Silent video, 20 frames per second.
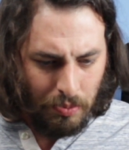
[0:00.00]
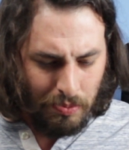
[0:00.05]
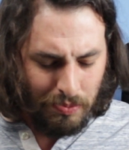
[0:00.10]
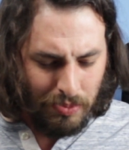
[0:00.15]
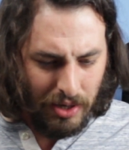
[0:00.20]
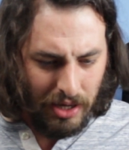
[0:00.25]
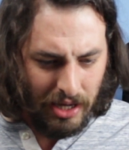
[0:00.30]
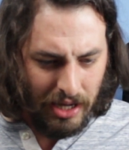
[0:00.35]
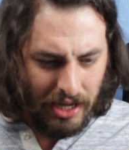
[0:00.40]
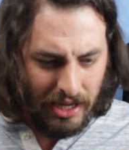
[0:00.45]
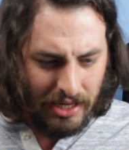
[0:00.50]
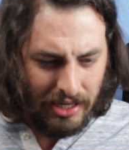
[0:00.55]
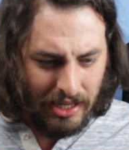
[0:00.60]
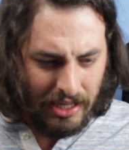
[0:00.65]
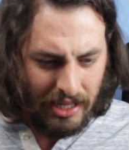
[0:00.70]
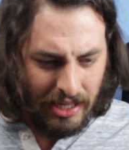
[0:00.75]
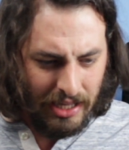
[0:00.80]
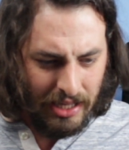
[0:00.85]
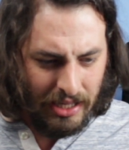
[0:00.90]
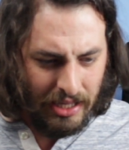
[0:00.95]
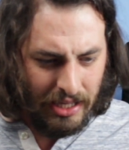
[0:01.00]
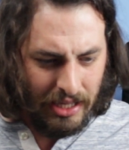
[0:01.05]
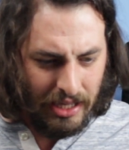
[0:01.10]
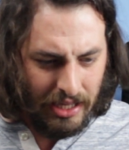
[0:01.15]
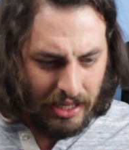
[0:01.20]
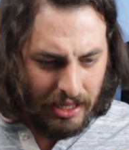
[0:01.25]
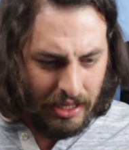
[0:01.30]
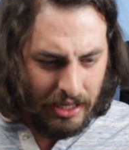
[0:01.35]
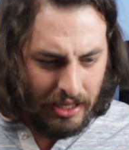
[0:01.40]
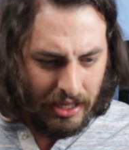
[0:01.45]
but
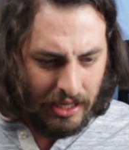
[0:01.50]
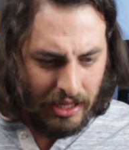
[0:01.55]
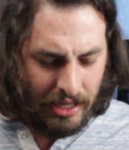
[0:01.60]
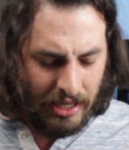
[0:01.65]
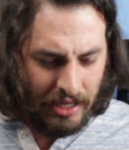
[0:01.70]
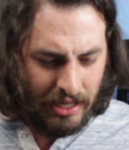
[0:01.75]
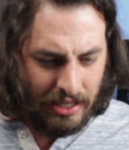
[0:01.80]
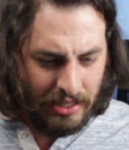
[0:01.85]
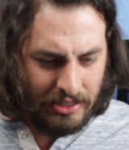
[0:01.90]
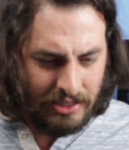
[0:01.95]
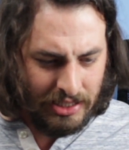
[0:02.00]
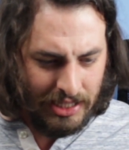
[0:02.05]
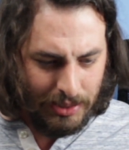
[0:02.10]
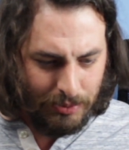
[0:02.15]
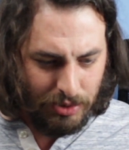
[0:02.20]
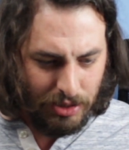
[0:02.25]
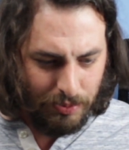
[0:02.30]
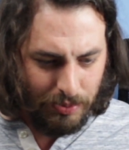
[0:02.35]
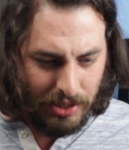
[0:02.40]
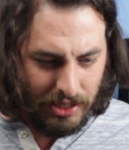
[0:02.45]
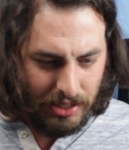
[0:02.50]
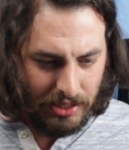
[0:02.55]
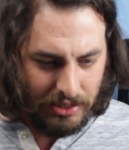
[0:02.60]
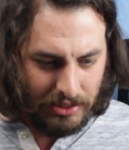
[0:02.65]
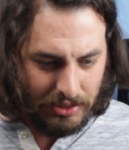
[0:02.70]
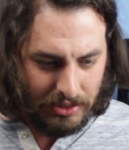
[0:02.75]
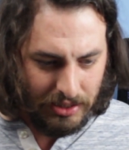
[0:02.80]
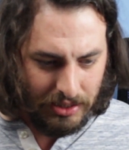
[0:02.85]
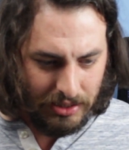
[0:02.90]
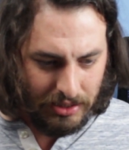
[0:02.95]
it seemed to
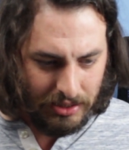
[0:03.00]
be